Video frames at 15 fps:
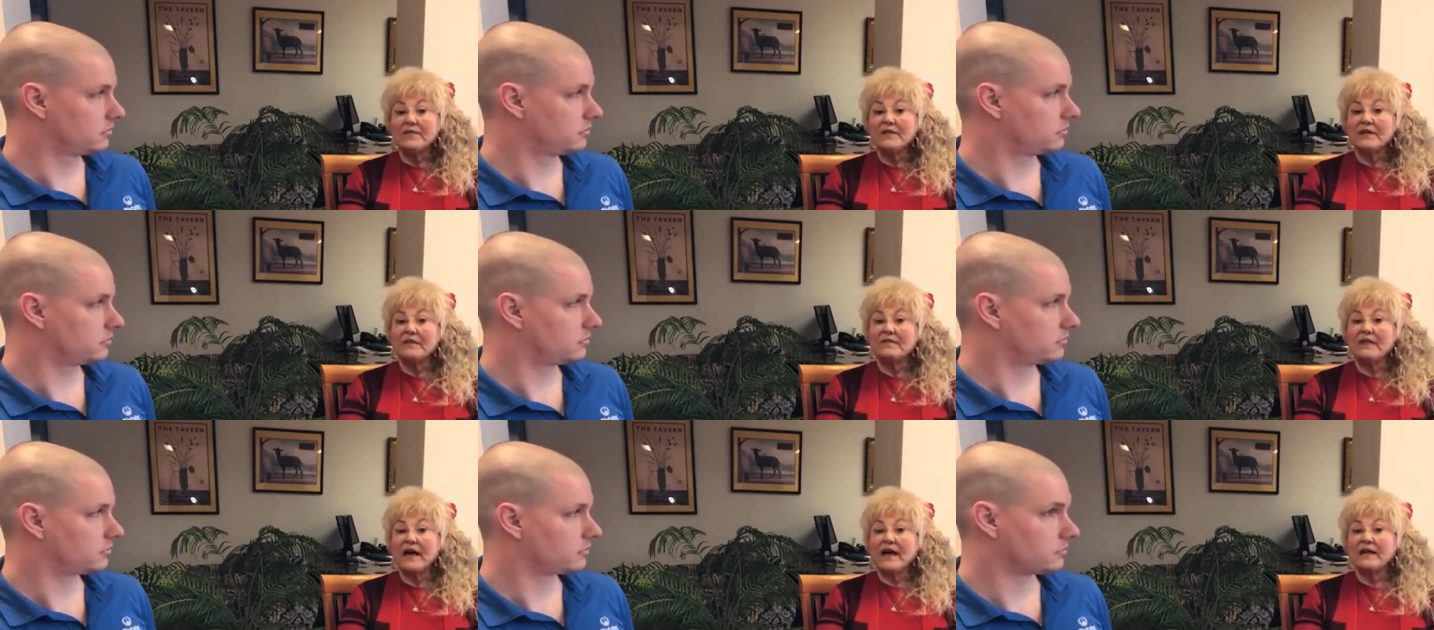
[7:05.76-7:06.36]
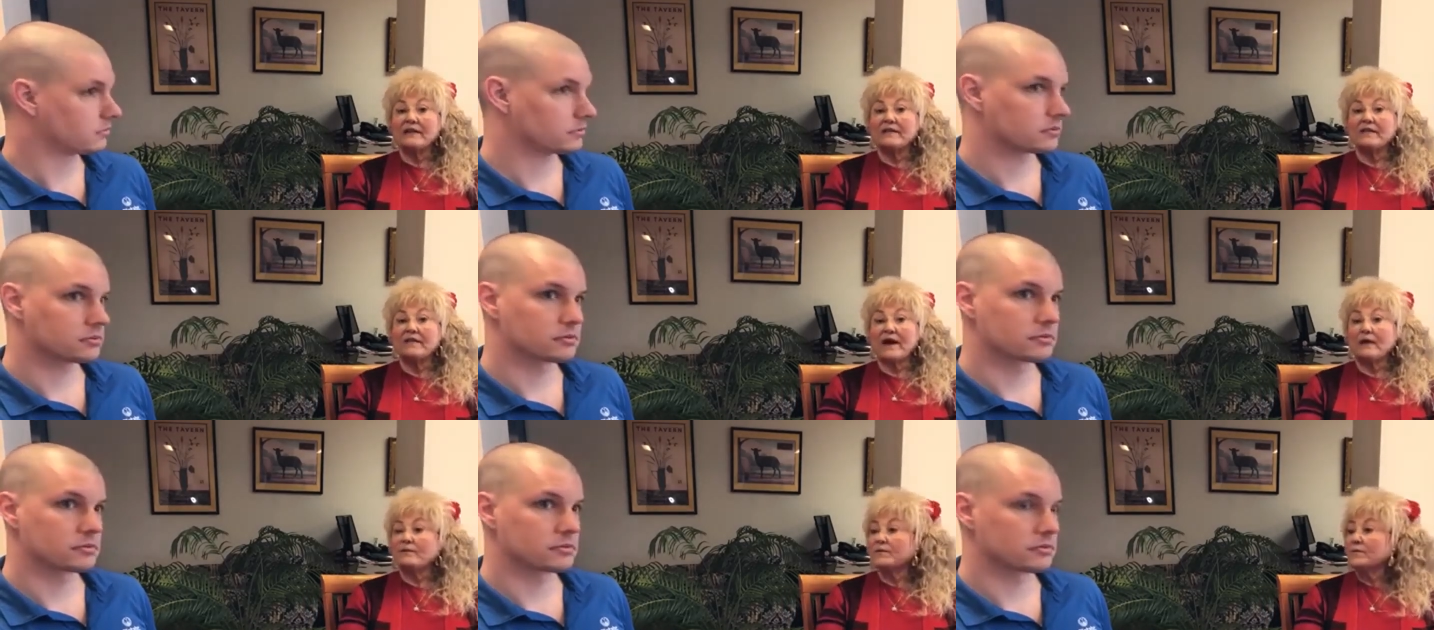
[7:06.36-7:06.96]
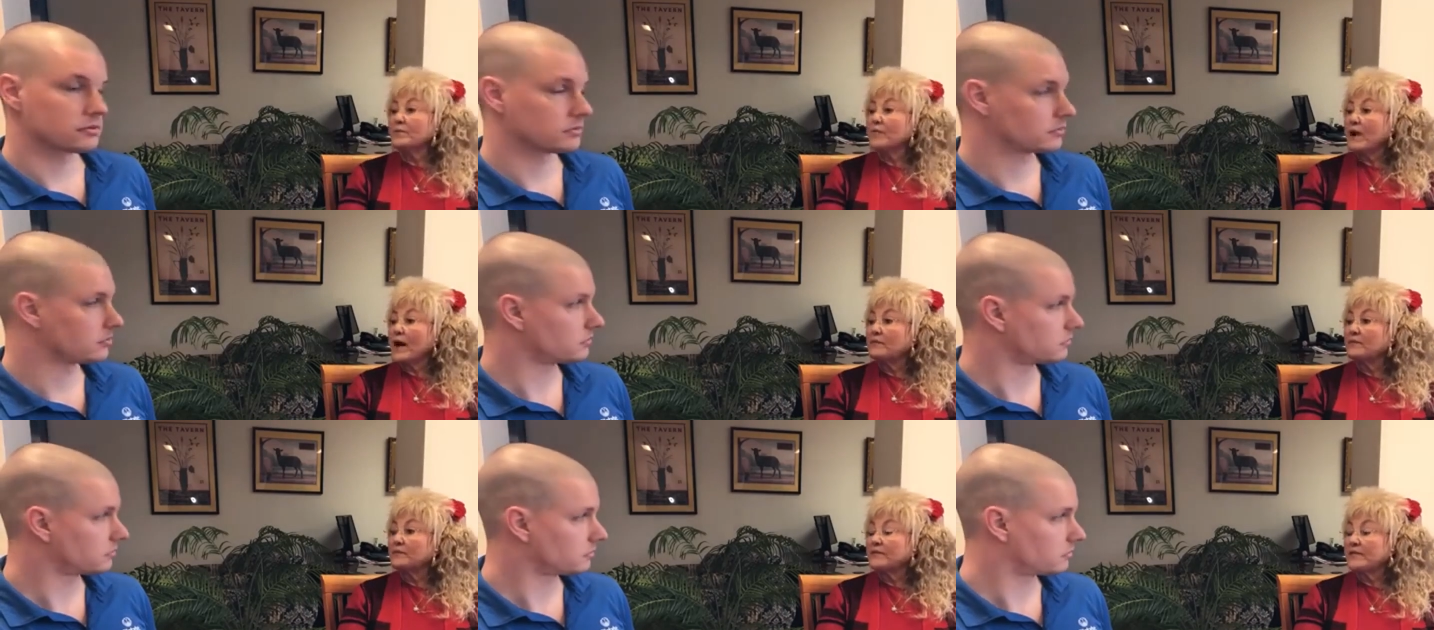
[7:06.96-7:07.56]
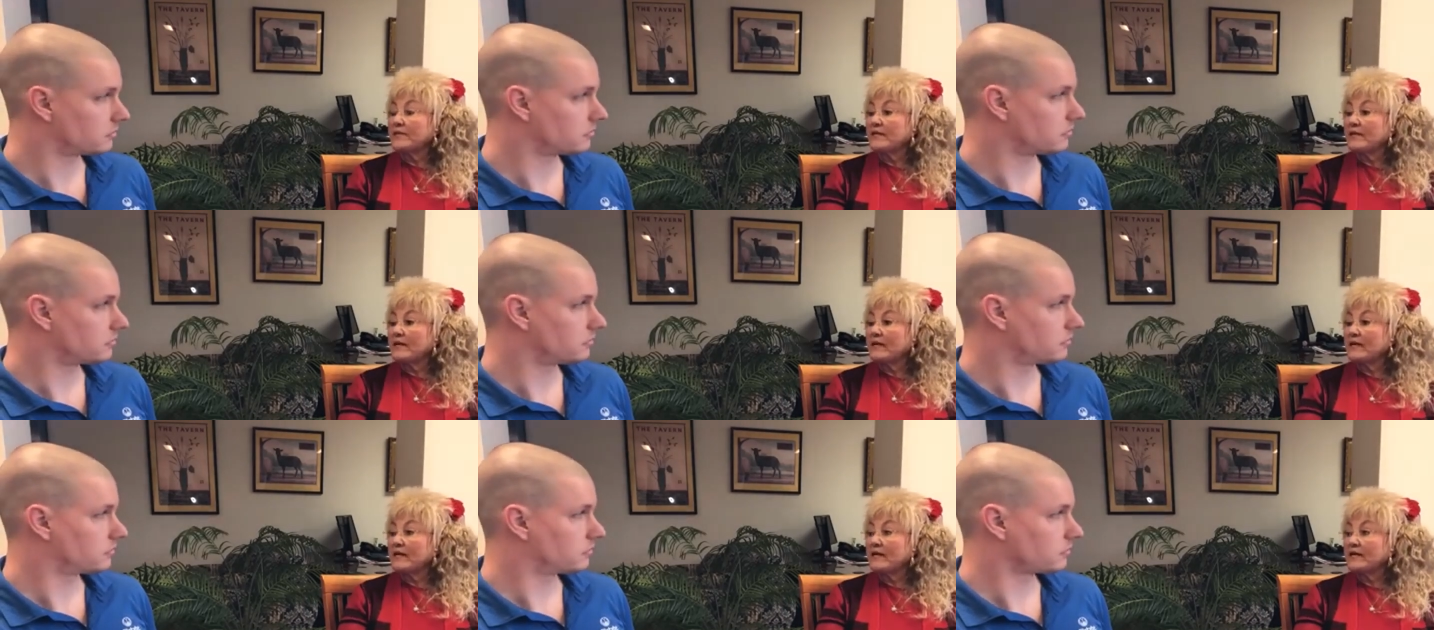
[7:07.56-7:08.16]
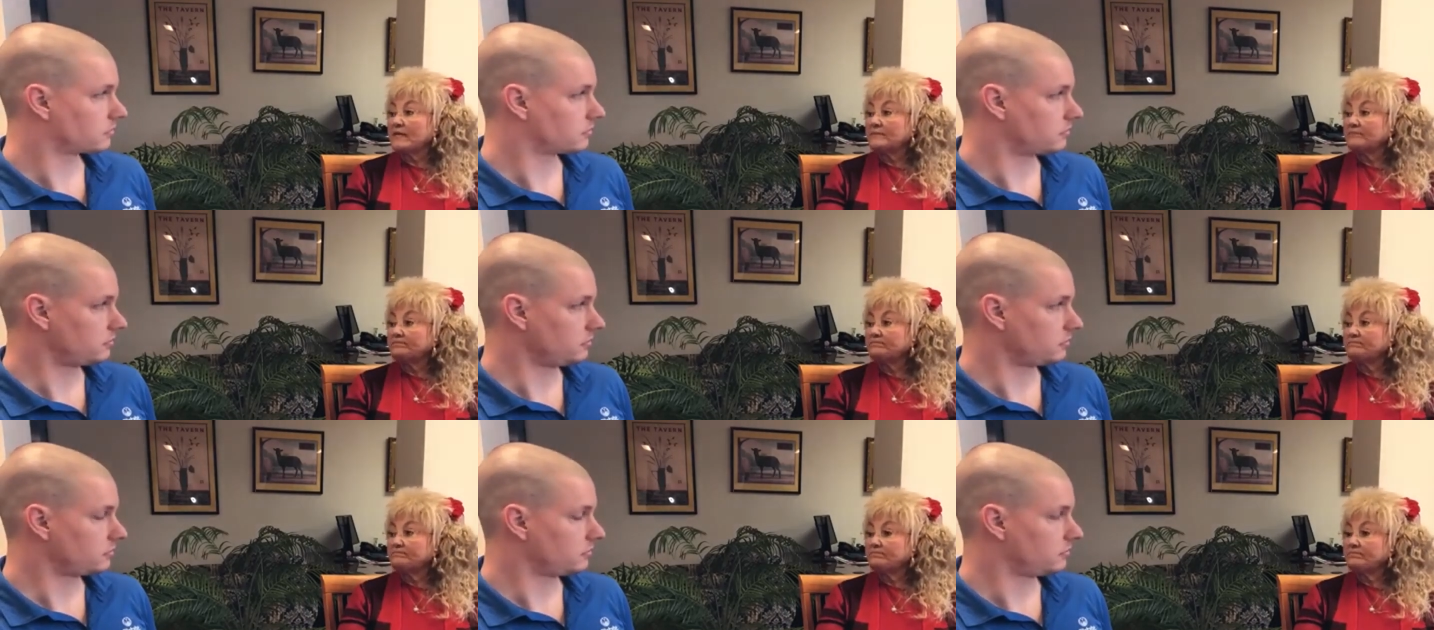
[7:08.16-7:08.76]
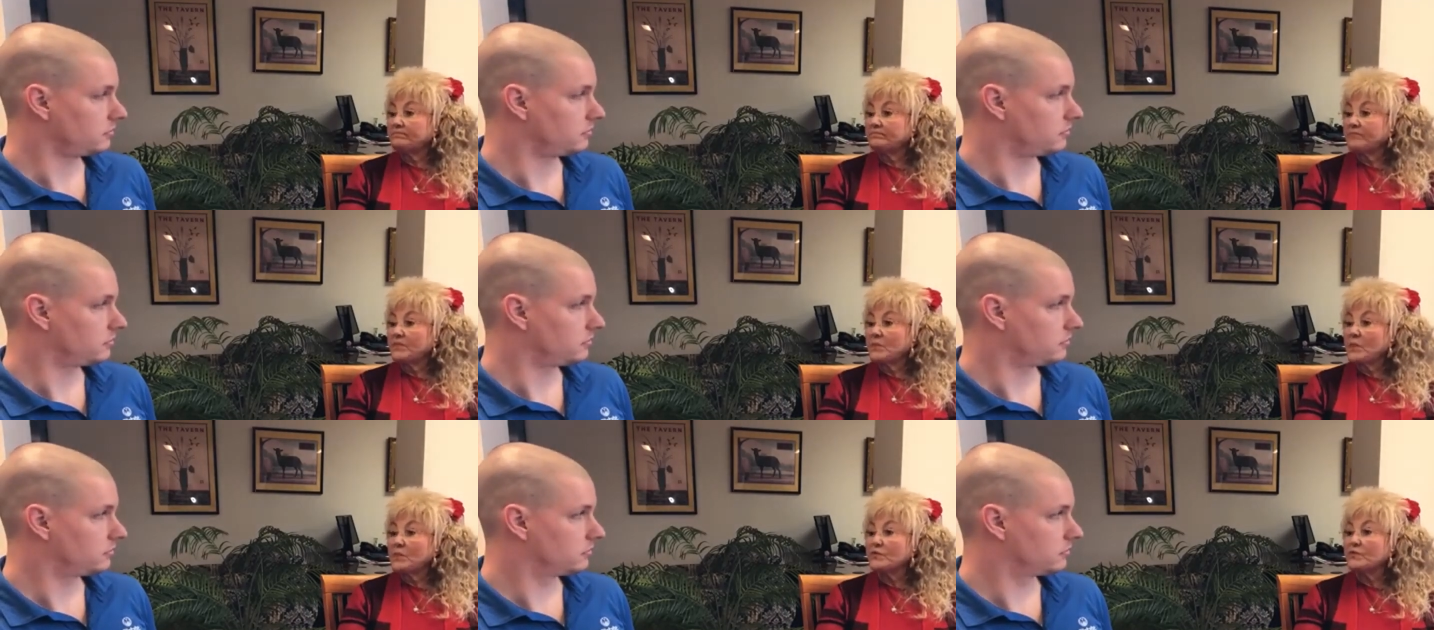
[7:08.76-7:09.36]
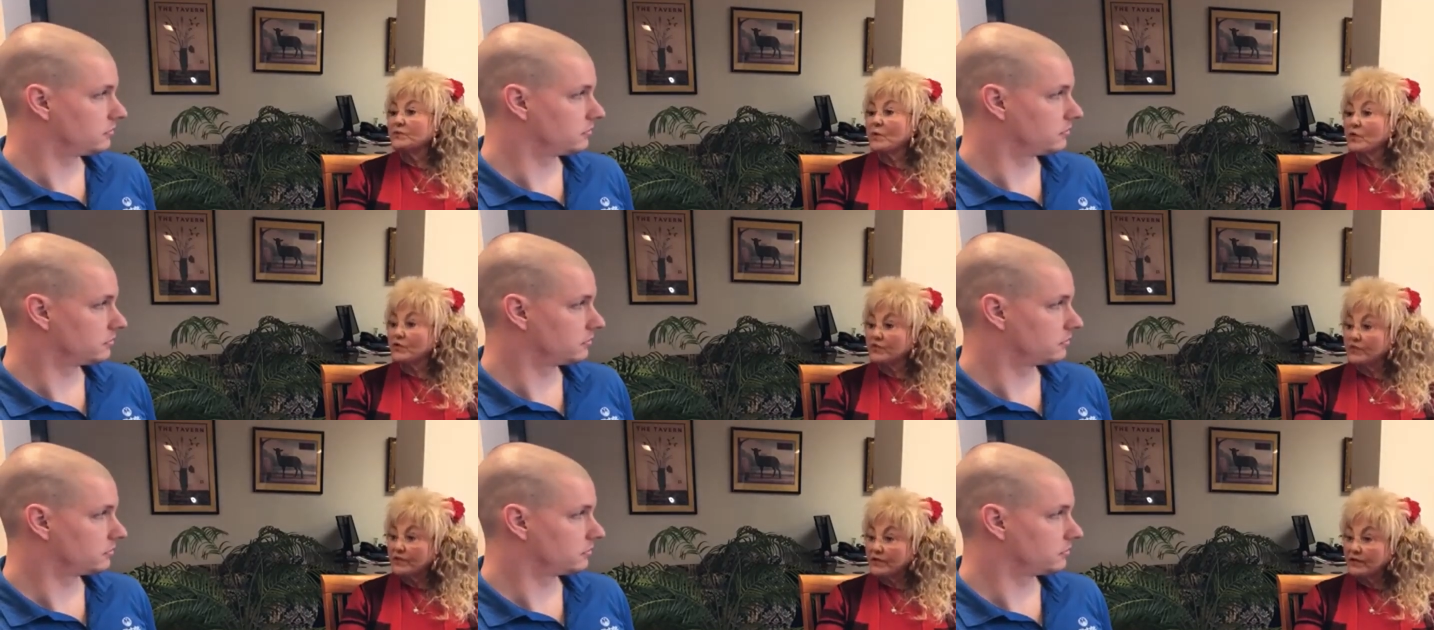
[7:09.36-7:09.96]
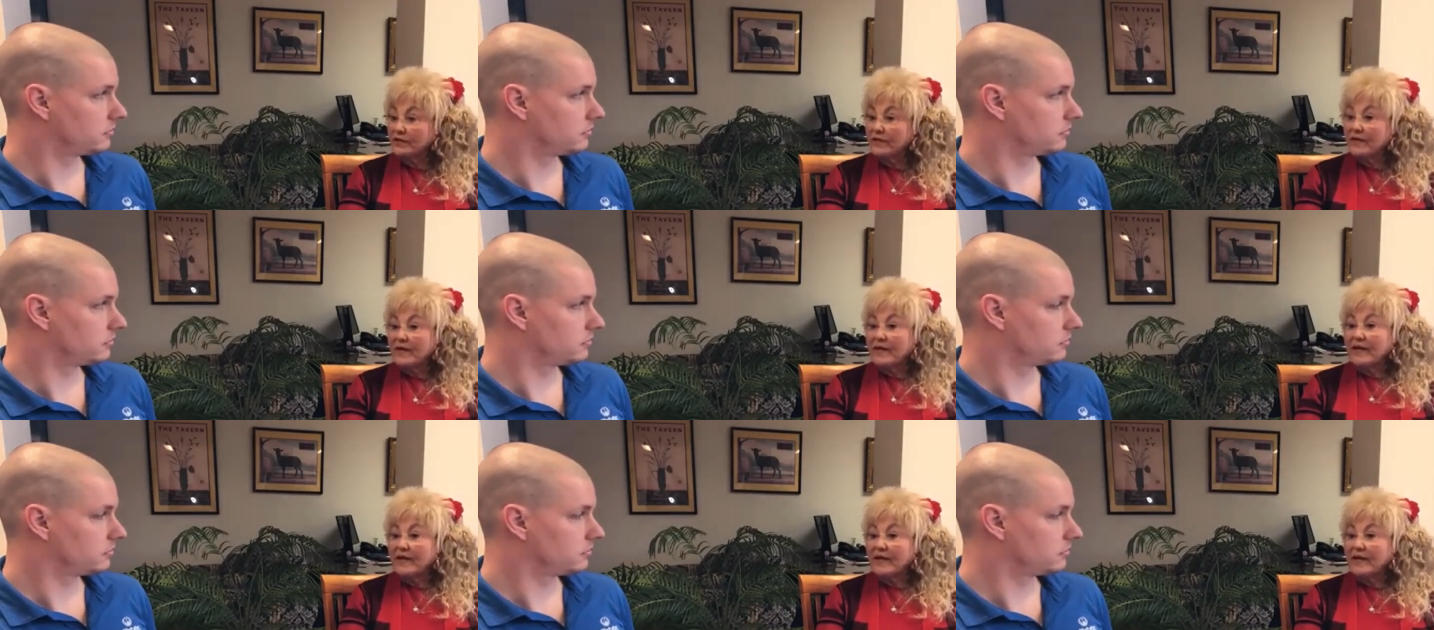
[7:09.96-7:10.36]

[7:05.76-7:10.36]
Speaker 1: think that that was probably um, the most emotional